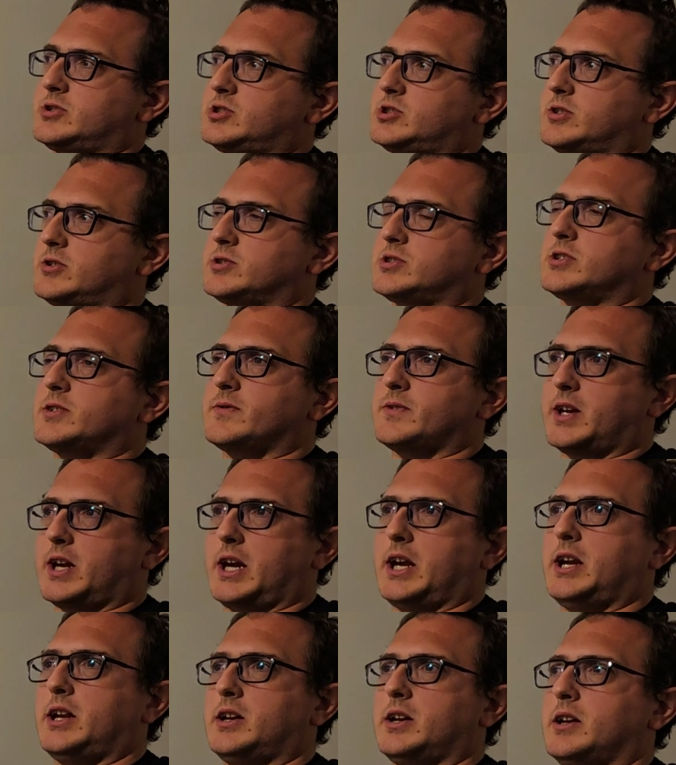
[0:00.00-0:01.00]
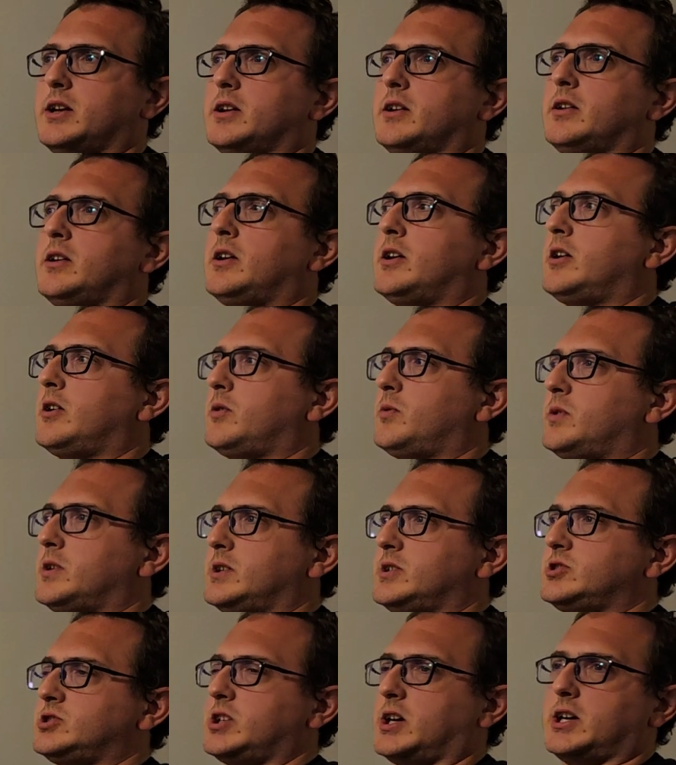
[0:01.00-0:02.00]
children of Canaan
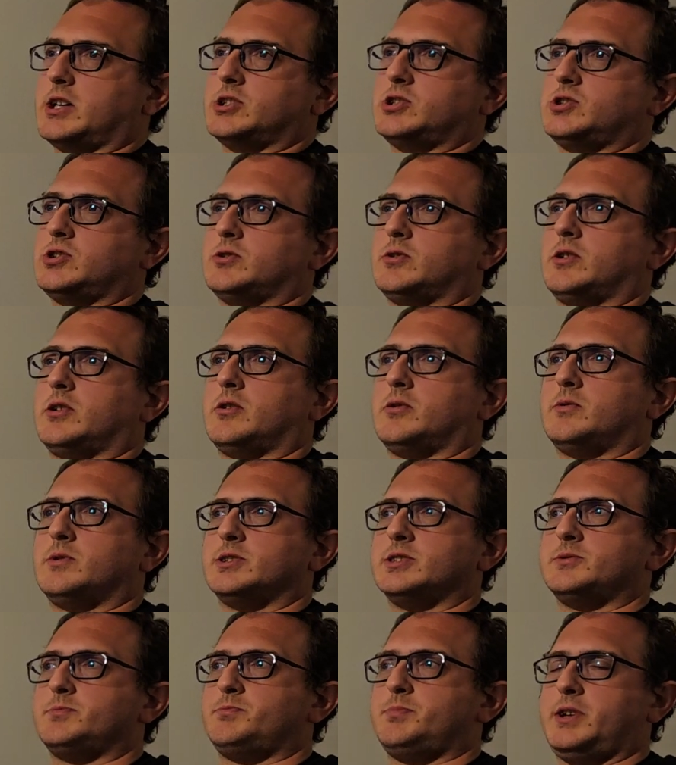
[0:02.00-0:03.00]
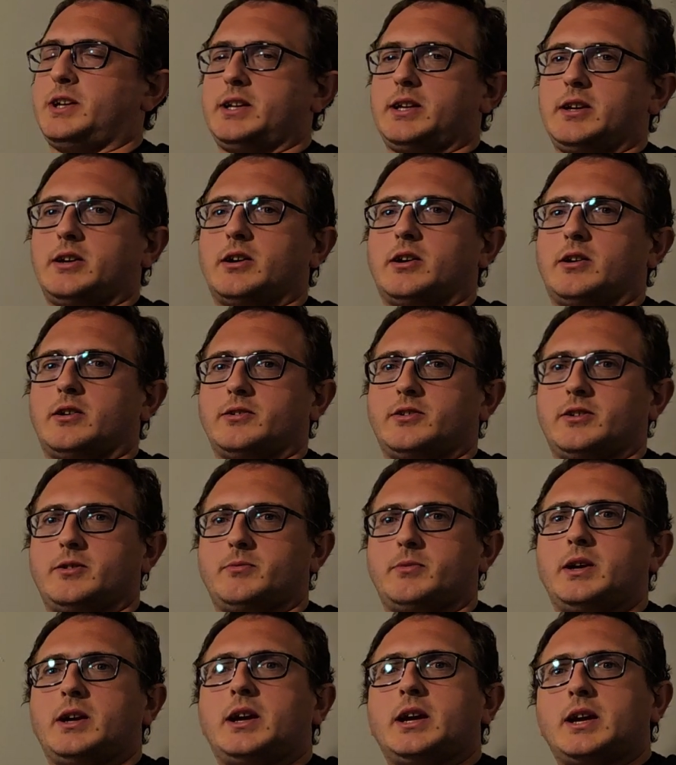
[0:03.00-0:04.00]
when Joshua was beating all of
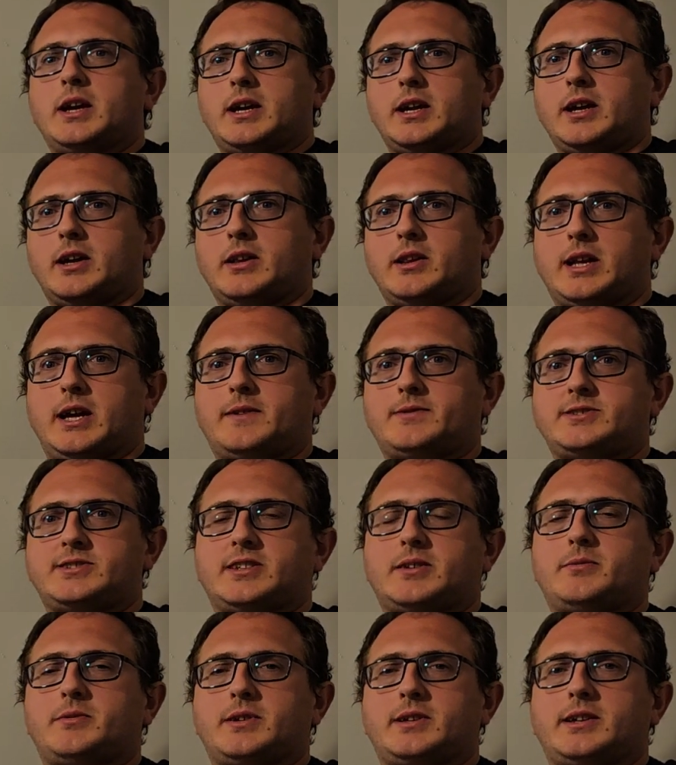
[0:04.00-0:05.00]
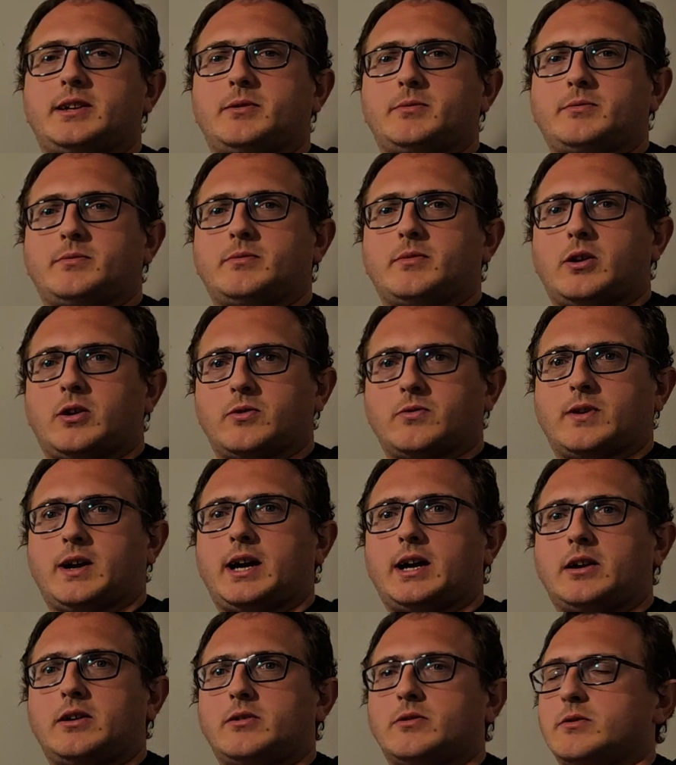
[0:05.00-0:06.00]
them. He left some of them
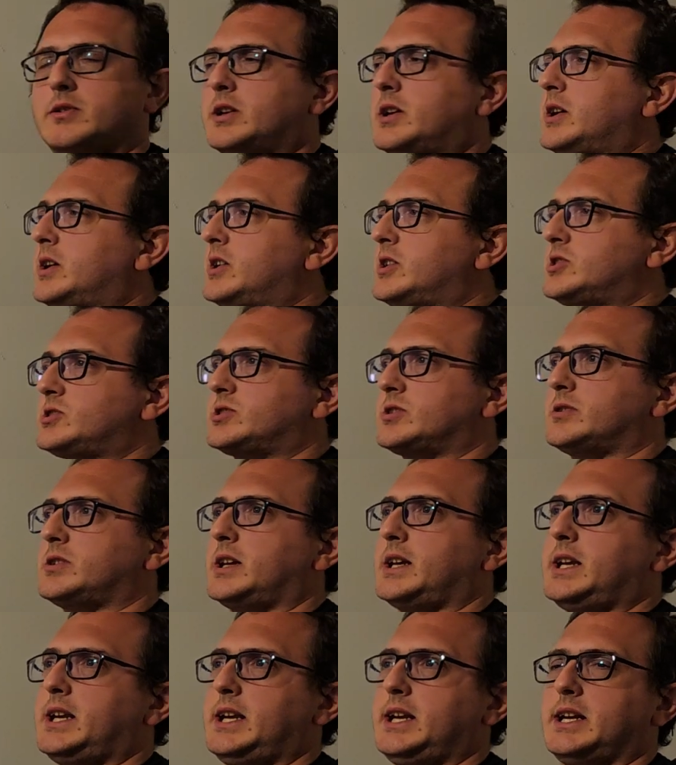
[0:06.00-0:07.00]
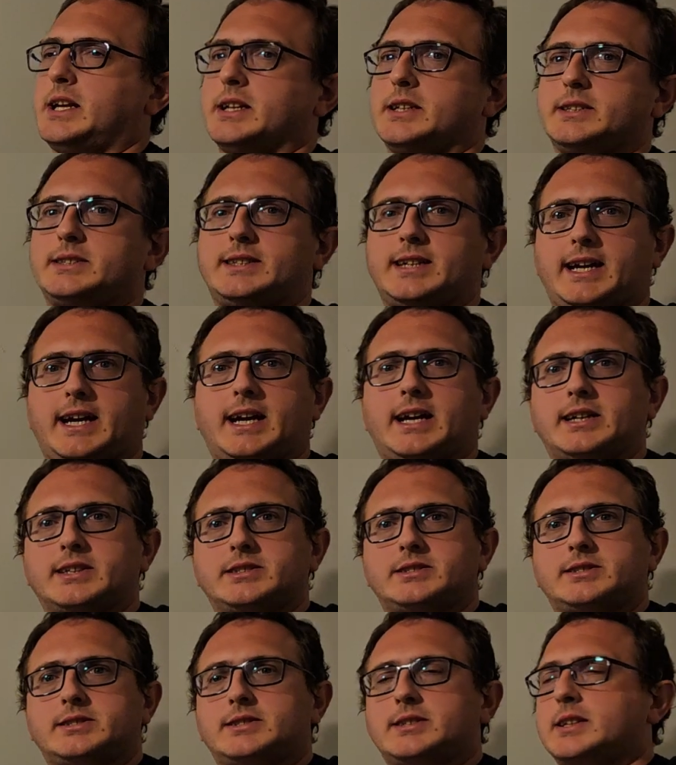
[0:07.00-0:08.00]
around so that he can
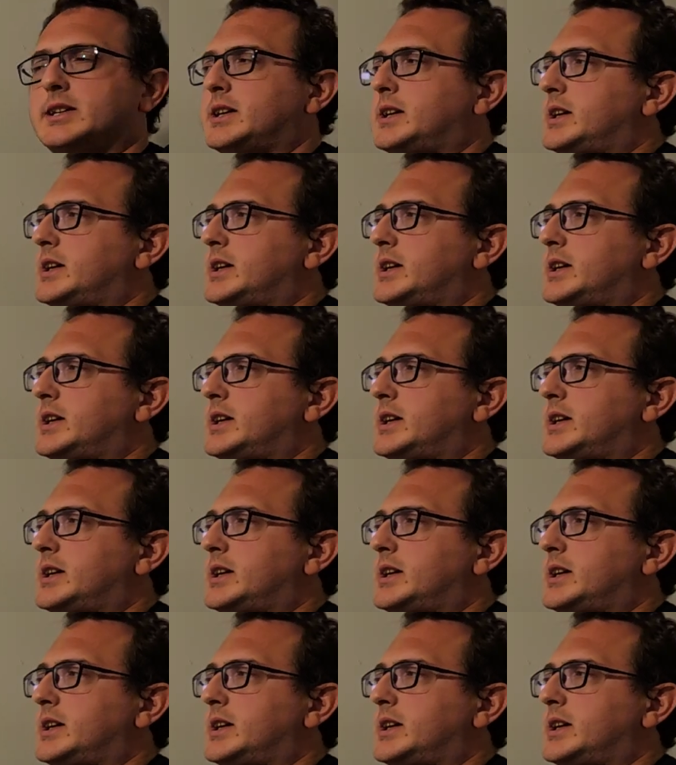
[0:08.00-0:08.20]
test